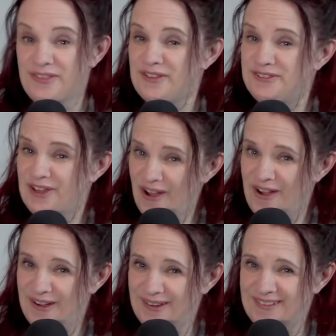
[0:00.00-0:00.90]
the
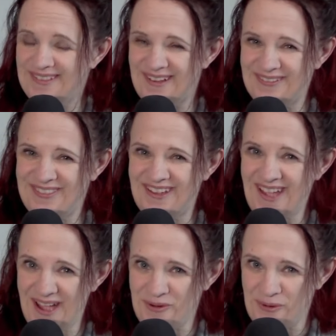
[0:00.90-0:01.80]
dogs of the
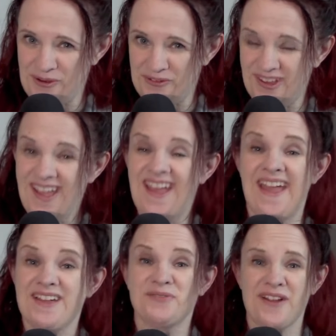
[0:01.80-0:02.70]
cat world,
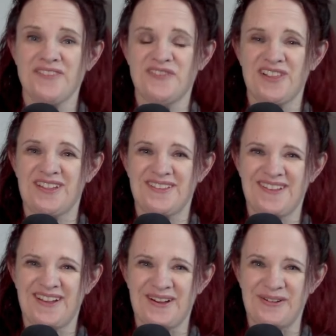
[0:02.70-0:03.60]
and rightfully
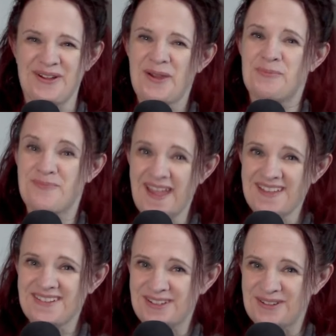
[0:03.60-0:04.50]
so.
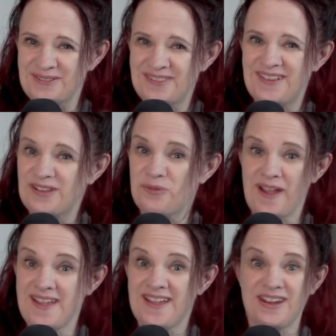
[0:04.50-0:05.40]
Maine Coons can
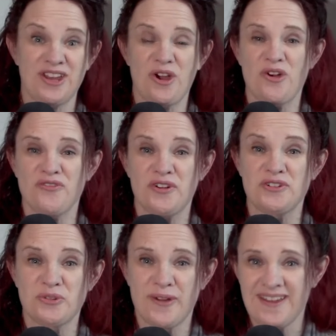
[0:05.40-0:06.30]
weigh in at over
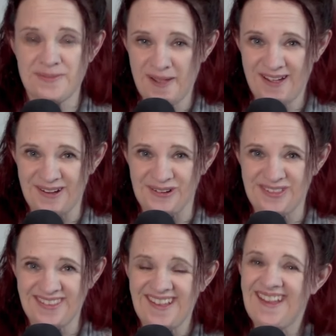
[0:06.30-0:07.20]
20
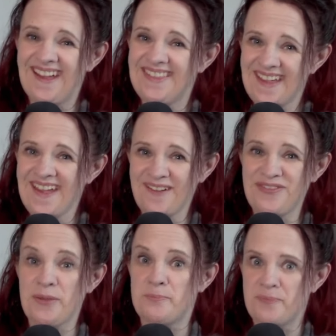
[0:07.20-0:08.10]
pounds, and they have
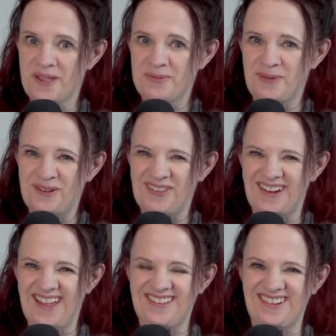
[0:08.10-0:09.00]
the big
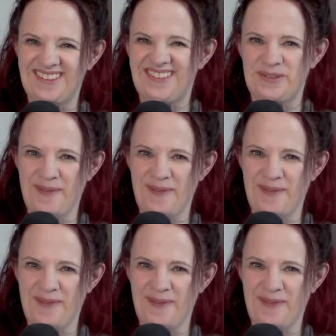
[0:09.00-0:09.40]
personalities to